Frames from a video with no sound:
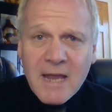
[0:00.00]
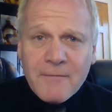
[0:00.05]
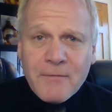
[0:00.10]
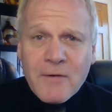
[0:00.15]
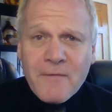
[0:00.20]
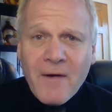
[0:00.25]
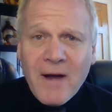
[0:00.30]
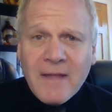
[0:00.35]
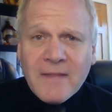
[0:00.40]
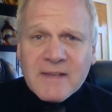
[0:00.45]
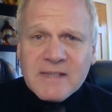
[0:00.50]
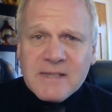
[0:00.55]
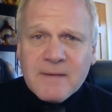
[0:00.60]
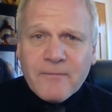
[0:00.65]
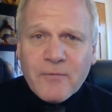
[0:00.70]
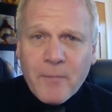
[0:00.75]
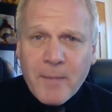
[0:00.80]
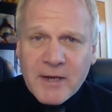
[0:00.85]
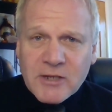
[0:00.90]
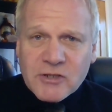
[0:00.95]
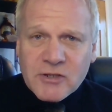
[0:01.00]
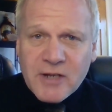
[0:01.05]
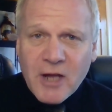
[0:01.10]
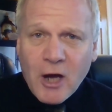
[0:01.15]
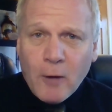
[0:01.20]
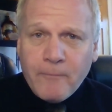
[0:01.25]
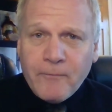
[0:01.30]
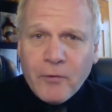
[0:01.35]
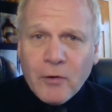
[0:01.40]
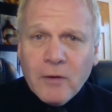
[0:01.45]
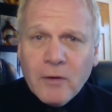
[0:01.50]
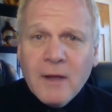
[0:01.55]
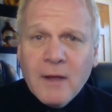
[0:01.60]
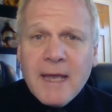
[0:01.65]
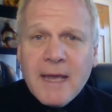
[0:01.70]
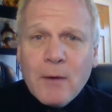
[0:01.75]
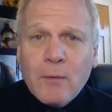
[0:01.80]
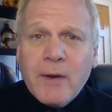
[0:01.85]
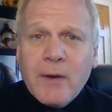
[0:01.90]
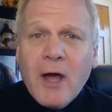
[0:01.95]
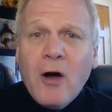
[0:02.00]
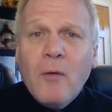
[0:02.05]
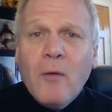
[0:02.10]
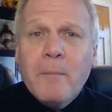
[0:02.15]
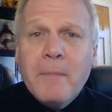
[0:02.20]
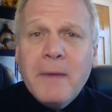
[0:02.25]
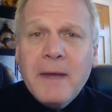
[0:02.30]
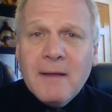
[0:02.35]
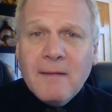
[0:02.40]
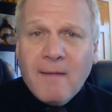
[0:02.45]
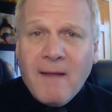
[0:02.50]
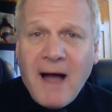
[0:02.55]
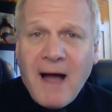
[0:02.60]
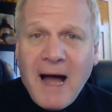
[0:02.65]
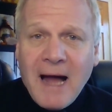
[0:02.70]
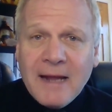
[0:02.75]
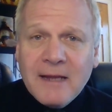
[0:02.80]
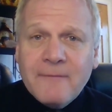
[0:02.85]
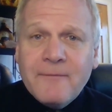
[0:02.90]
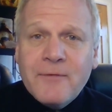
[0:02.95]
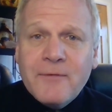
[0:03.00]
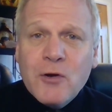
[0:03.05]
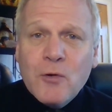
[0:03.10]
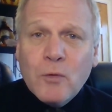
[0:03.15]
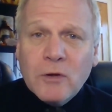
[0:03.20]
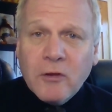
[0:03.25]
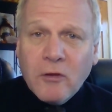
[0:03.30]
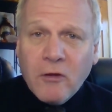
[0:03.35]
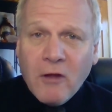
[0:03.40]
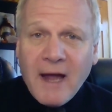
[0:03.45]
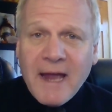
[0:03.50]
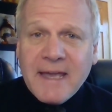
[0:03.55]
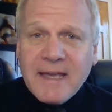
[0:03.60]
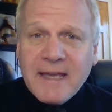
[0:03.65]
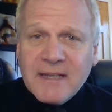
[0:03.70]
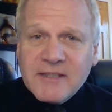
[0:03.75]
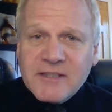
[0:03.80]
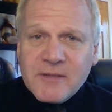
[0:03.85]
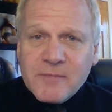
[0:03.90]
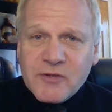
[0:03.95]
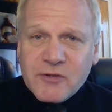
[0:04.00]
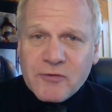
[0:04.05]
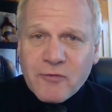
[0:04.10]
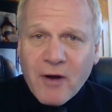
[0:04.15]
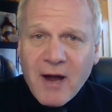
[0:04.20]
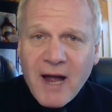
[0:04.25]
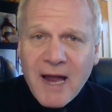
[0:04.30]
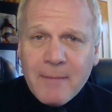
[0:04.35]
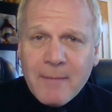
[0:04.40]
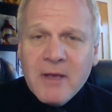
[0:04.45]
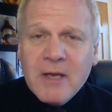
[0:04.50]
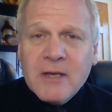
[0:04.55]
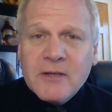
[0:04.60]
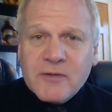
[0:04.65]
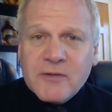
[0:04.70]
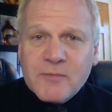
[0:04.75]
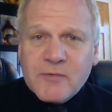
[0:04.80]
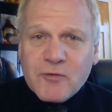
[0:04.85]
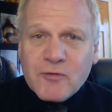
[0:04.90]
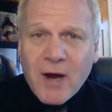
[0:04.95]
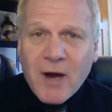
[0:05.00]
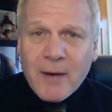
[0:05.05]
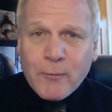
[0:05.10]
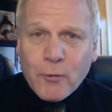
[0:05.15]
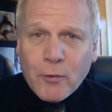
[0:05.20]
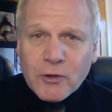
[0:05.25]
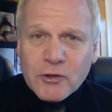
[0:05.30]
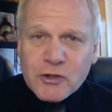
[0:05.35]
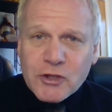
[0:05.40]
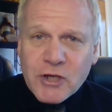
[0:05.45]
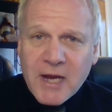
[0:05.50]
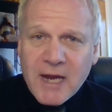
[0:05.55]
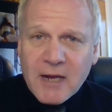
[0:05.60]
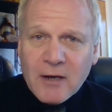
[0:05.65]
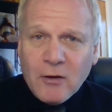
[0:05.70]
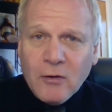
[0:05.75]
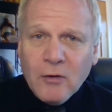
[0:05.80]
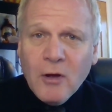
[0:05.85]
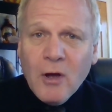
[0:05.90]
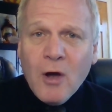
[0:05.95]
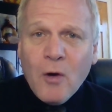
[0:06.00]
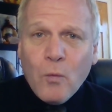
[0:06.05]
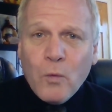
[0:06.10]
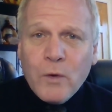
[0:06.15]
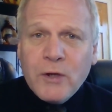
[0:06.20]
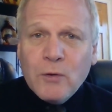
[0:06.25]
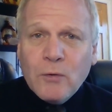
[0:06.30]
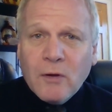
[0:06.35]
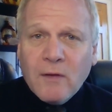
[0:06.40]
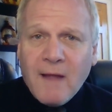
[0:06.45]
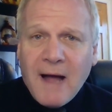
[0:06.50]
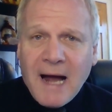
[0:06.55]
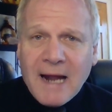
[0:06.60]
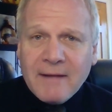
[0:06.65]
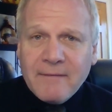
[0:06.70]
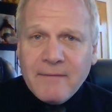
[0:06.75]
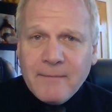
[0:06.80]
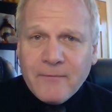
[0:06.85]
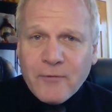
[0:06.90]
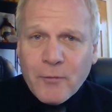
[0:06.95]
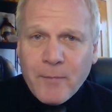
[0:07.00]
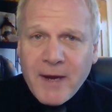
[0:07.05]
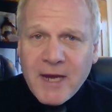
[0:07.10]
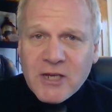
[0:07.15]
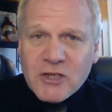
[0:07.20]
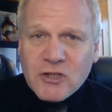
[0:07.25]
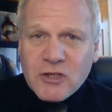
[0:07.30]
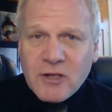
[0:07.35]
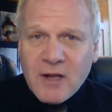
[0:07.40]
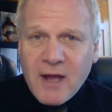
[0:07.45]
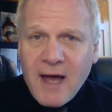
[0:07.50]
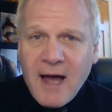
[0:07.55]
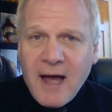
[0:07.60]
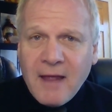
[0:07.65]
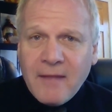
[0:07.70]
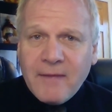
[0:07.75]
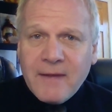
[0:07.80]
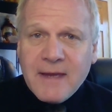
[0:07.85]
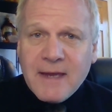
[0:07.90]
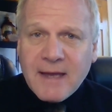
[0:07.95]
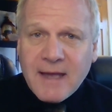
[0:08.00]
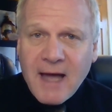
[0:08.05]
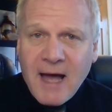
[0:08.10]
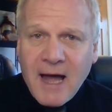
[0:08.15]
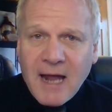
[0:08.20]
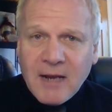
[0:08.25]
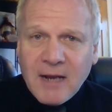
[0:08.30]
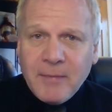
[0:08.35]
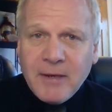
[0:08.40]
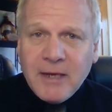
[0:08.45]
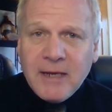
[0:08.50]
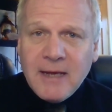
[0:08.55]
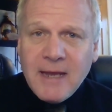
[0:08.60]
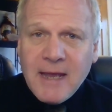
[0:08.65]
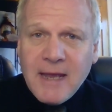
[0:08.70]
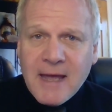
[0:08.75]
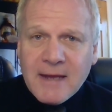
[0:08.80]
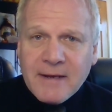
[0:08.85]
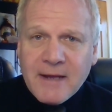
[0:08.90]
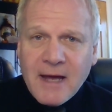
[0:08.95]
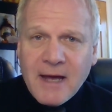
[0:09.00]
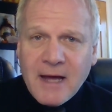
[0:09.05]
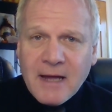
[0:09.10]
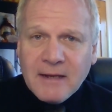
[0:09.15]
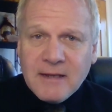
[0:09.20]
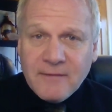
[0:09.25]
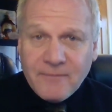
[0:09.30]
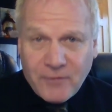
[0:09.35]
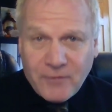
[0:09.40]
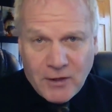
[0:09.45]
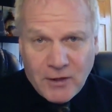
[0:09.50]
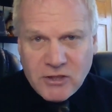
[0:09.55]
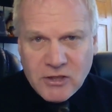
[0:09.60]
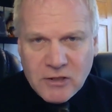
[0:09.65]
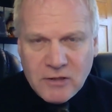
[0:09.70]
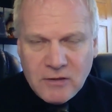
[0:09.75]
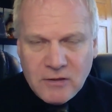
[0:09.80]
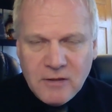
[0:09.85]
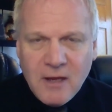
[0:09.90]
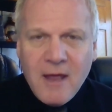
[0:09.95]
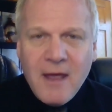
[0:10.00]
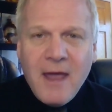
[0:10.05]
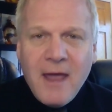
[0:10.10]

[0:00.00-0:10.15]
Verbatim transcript: If you find this information helpful, it would help me a lot if you would like and subscribe. Subscribe to our channel. We do a lot of information on the economy and on inflation